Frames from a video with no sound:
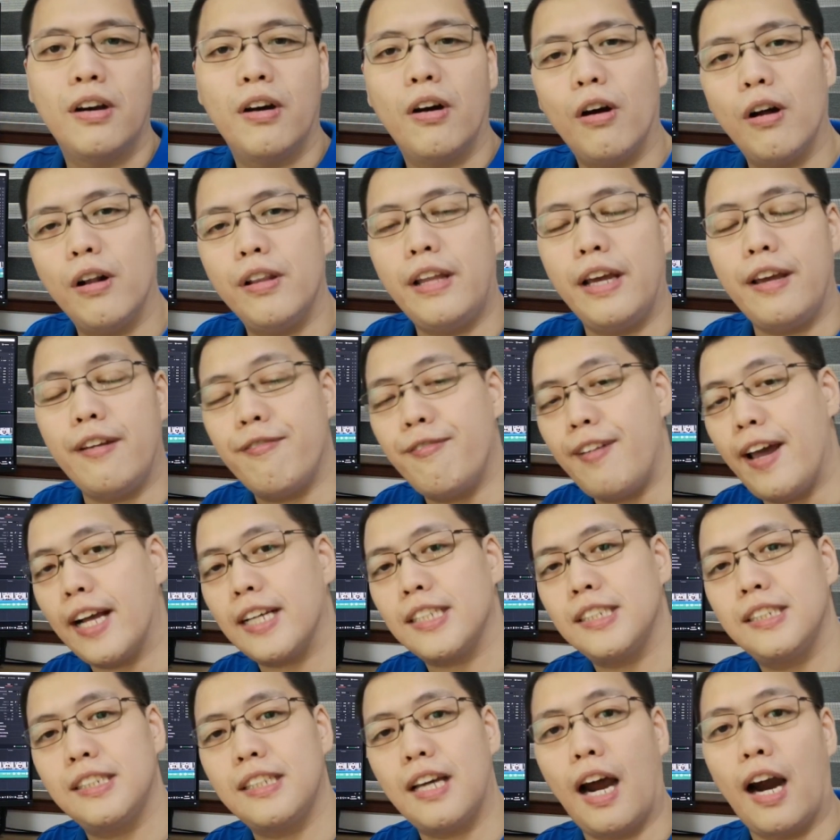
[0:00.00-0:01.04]
all the
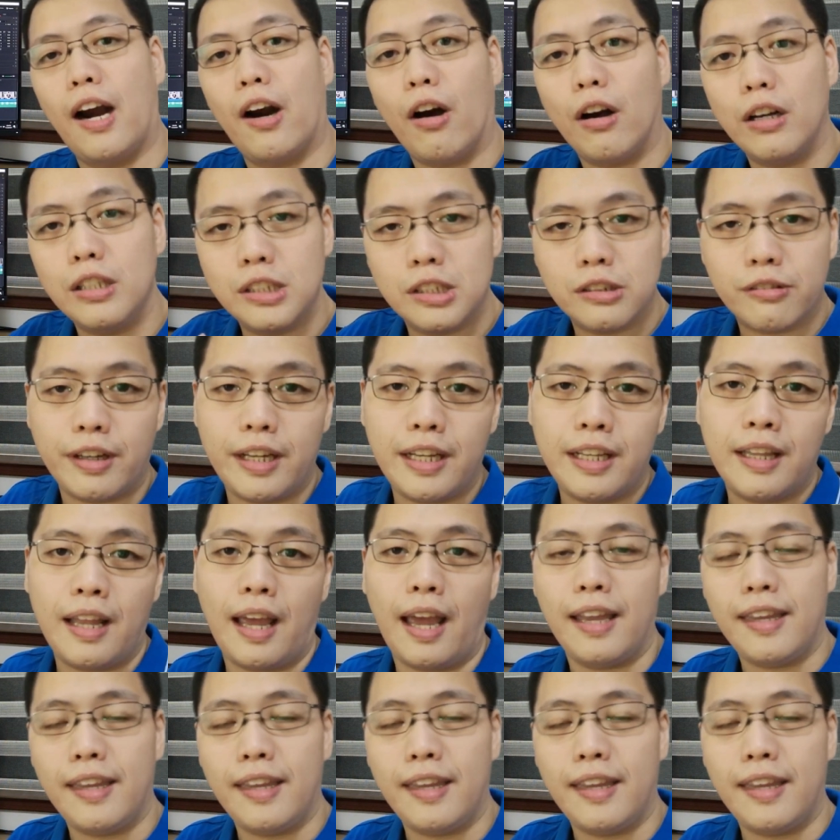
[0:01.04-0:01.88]
effects are on screen,